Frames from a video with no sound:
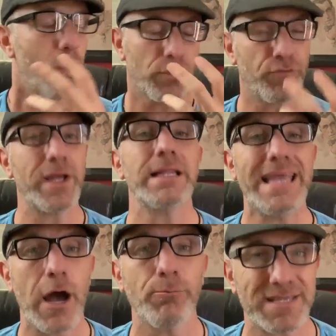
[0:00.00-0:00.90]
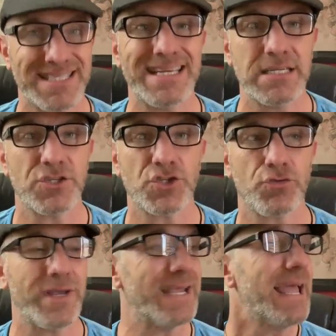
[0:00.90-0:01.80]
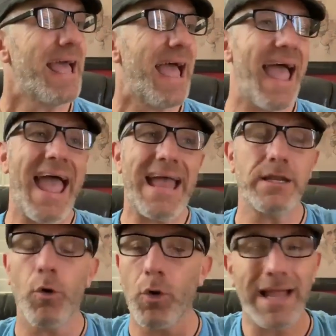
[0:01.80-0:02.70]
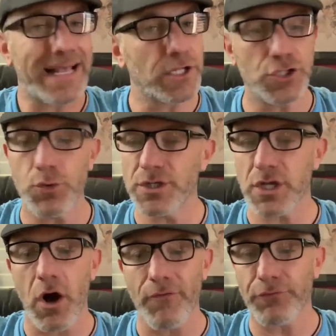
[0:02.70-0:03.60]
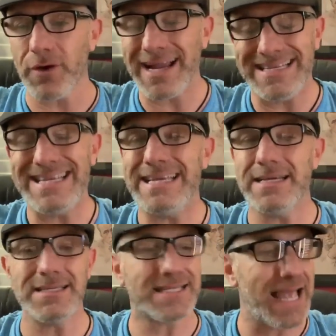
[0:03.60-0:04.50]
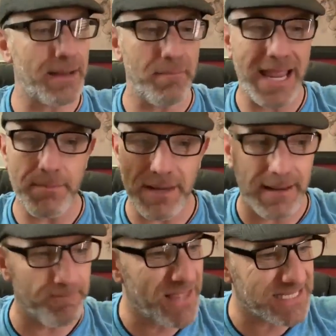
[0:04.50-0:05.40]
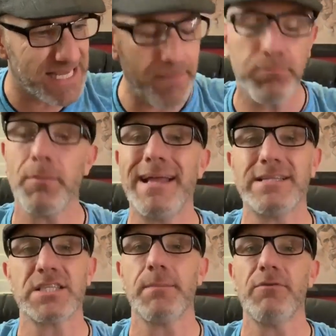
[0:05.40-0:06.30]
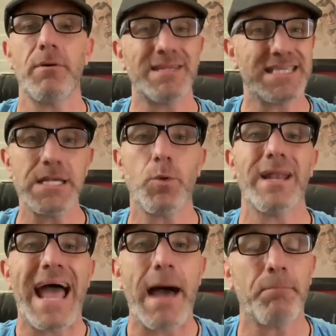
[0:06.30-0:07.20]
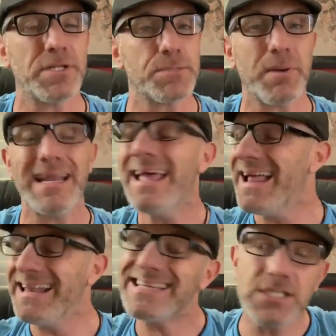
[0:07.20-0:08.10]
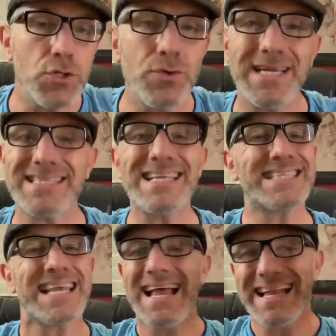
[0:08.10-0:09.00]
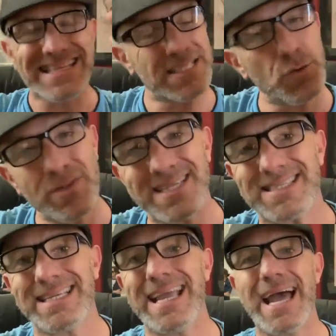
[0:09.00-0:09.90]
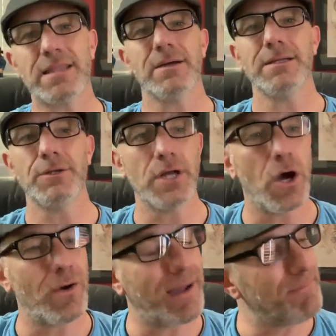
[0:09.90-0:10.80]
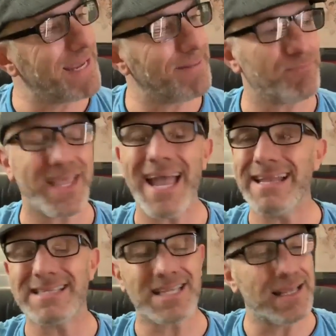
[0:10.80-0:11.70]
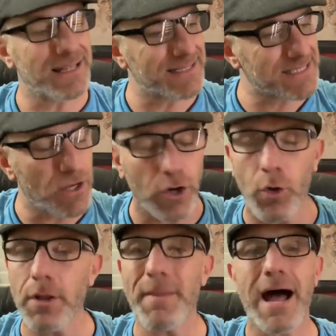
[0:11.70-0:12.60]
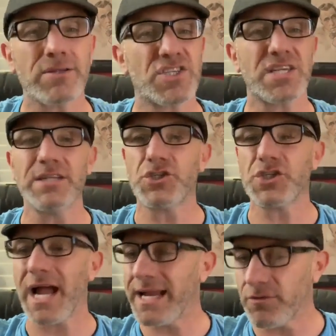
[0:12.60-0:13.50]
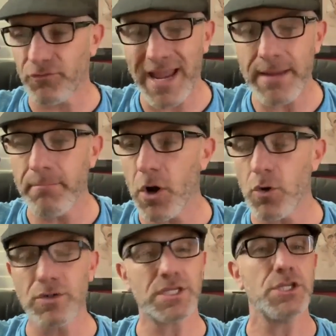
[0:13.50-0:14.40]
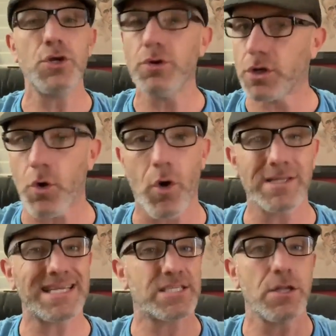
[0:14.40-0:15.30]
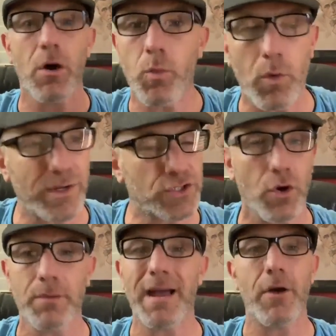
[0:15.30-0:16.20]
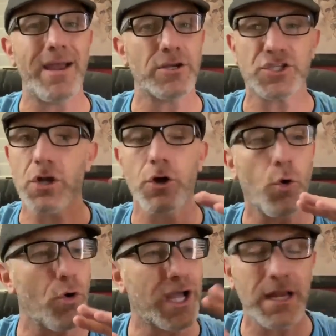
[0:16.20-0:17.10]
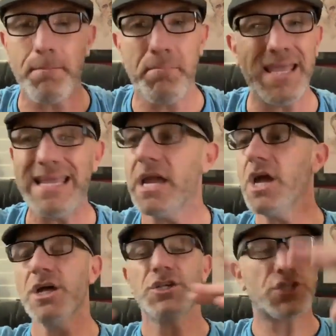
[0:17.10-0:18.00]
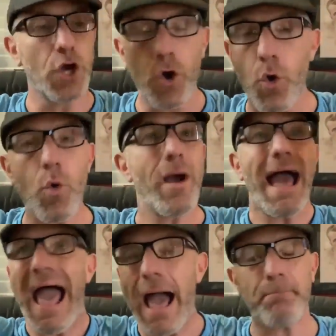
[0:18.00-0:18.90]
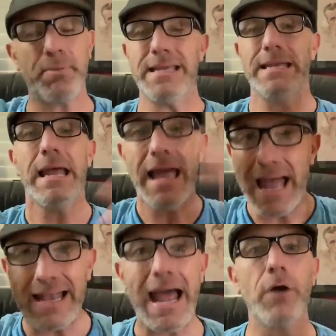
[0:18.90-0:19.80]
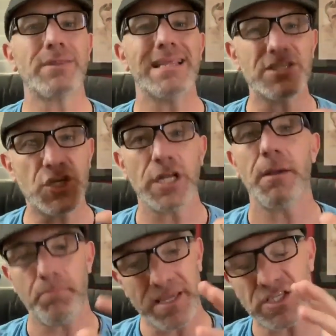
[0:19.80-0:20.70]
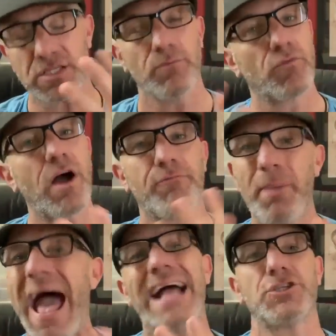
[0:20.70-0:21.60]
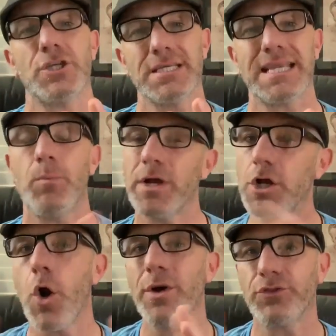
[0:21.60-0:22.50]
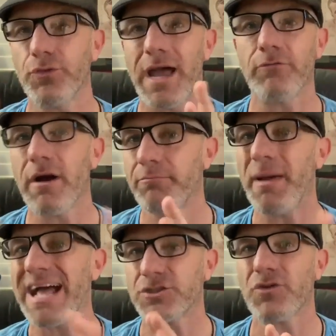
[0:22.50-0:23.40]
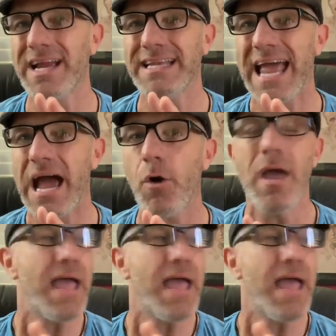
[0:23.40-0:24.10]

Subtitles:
will really help this industry. And all I can do is offer ideas and maybe let's implement some of them and see what happens. But let's do this. Let's do this together. You know, I mean, again, it's not all about sunshine and rainbows and unicorns. That's not what we're talking about here. It's not all going to be so happy and healthy. There's going to be some rough patches, and we're going through that rough patch right now.